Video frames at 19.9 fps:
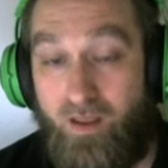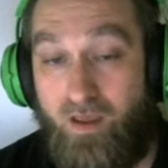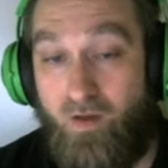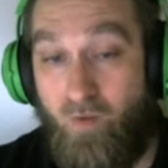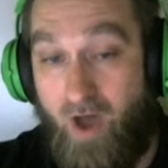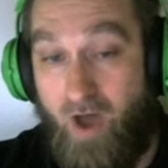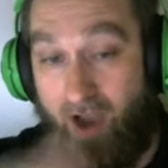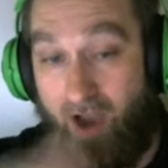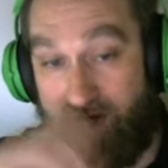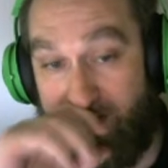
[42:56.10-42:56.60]

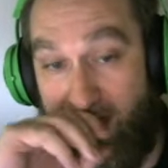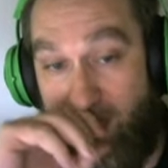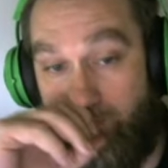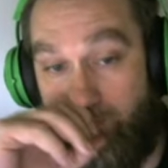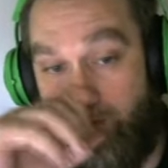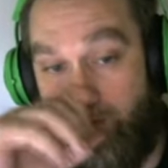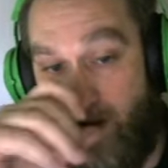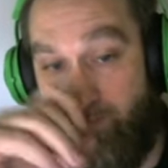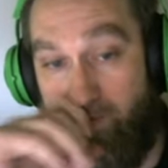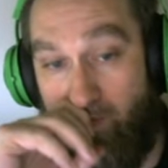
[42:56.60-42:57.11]
Well, actually, I
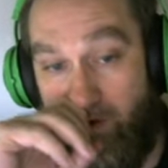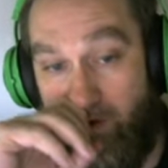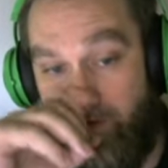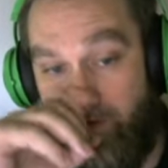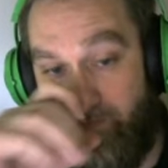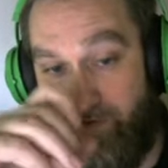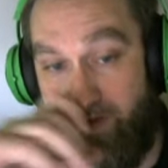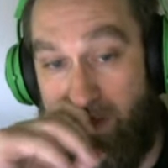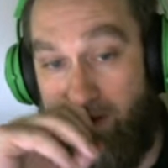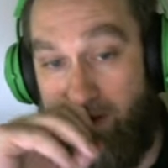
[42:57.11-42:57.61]
probably won't
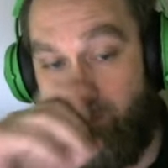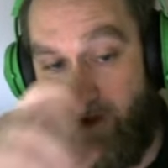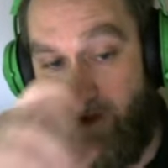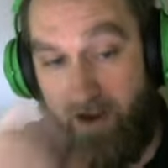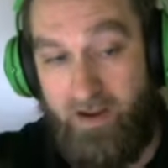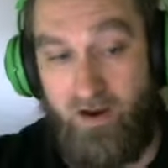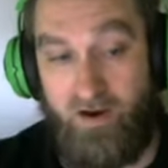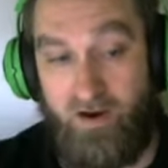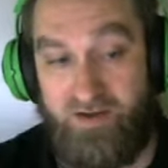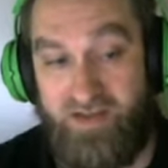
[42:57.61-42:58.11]
even need it right
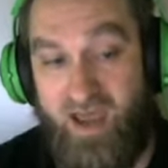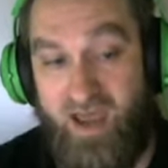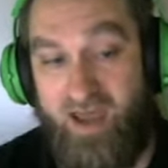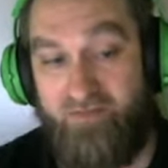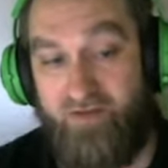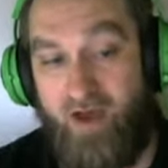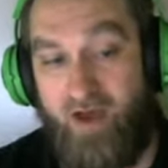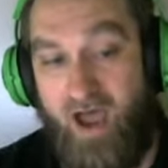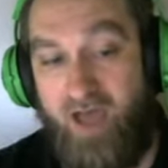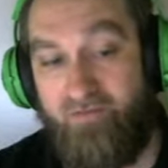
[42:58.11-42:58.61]
here because I
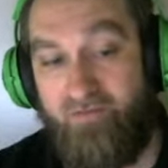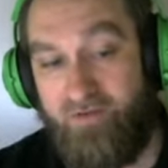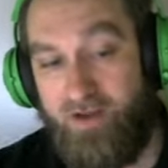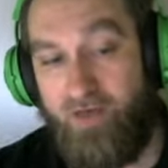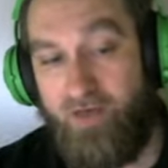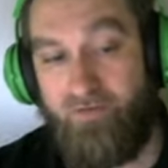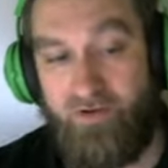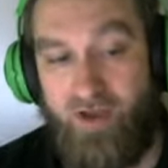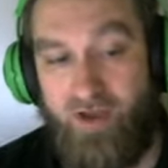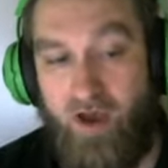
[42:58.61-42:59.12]
have a, I have
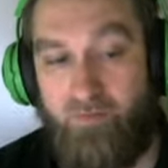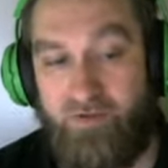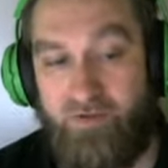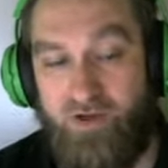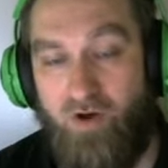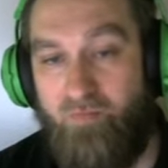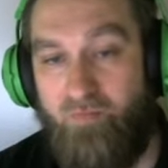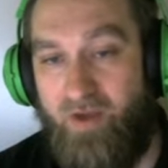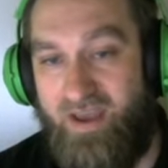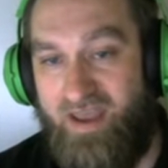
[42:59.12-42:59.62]
another
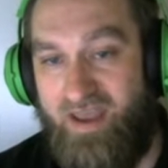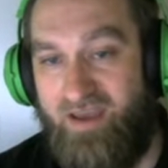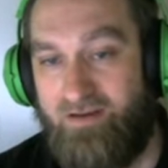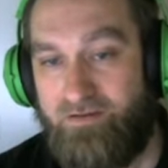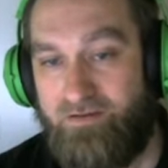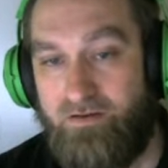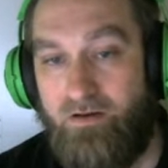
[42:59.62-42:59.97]
Yamato in my hand.